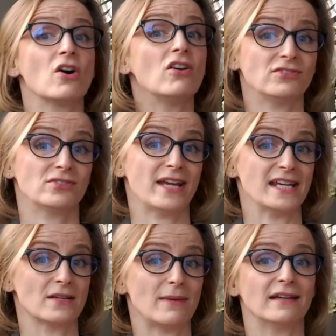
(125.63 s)
often
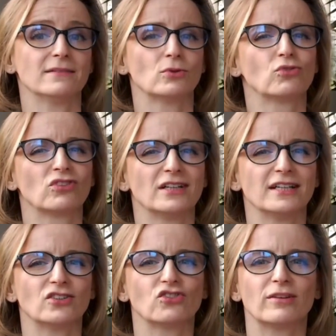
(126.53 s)
raise about emotional
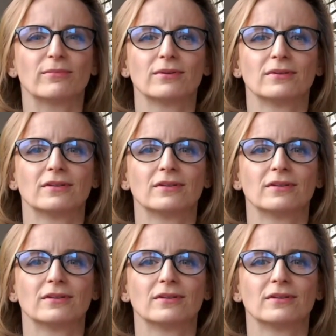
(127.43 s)
leadership.